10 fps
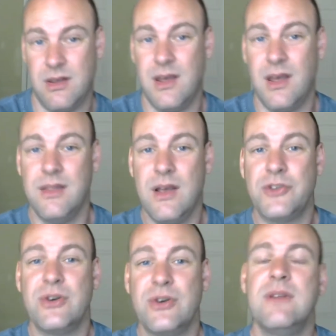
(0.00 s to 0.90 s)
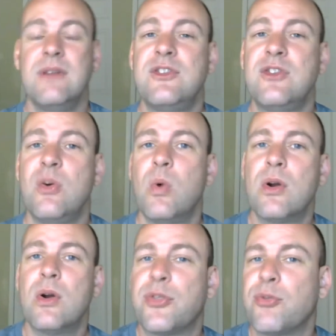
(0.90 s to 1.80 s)
The alternative is to
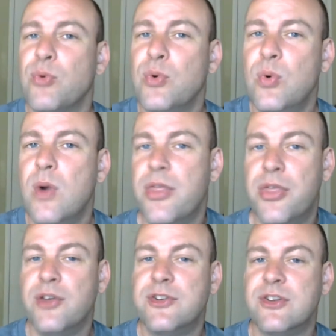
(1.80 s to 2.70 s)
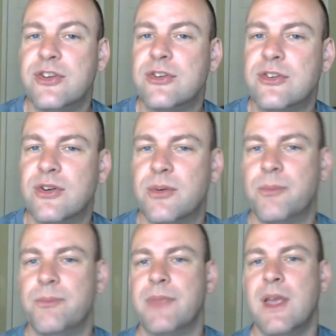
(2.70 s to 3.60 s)
work through the
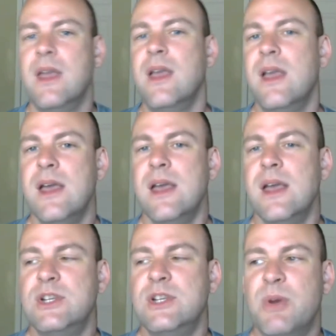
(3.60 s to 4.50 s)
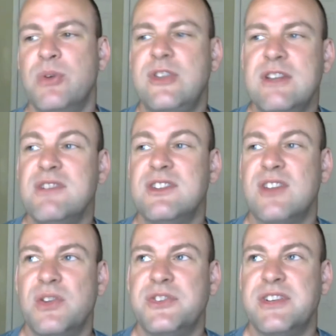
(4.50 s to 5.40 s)
system, which mostly
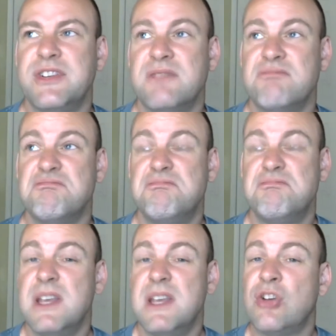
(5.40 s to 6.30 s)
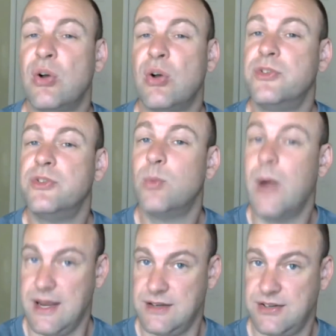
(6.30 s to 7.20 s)
results in being told to
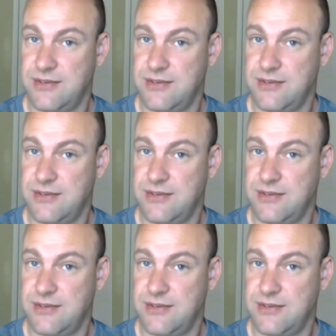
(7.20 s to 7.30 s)
wait.